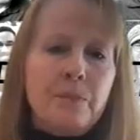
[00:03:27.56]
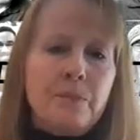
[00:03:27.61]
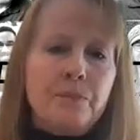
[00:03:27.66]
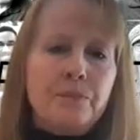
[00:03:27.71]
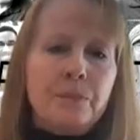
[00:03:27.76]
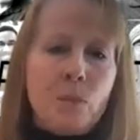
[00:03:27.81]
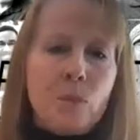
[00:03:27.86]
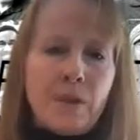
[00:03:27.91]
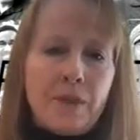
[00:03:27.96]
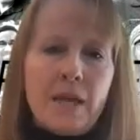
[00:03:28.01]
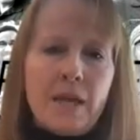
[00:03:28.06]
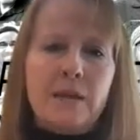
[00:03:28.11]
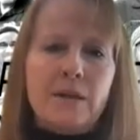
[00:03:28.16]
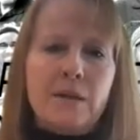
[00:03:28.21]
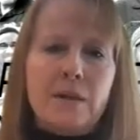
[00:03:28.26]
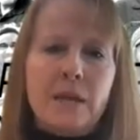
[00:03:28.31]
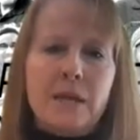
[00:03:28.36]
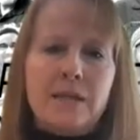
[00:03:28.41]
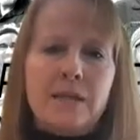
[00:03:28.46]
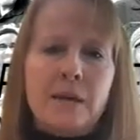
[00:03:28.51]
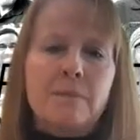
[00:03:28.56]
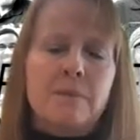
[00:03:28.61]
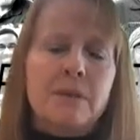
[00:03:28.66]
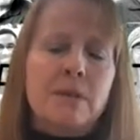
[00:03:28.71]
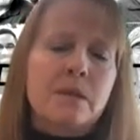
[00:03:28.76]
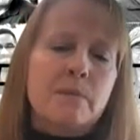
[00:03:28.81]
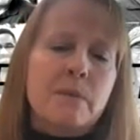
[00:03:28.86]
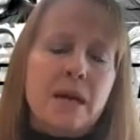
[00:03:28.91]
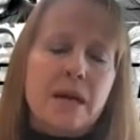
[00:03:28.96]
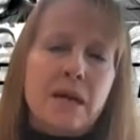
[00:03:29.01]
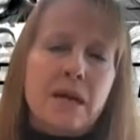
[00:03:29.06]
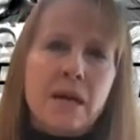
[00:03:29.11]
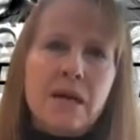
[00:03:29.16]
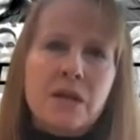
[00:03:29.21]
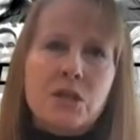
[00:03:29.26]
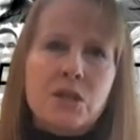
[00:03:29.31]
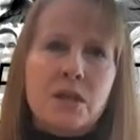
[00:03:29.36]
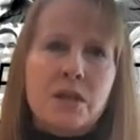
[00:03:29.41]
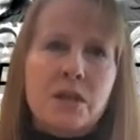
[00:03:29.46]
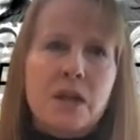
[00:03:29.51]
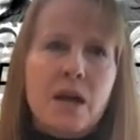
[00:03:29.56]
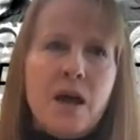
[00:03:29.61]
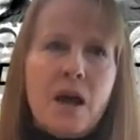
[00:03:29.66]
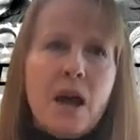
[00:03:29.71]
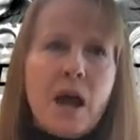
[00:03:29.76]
when they accepted the medications.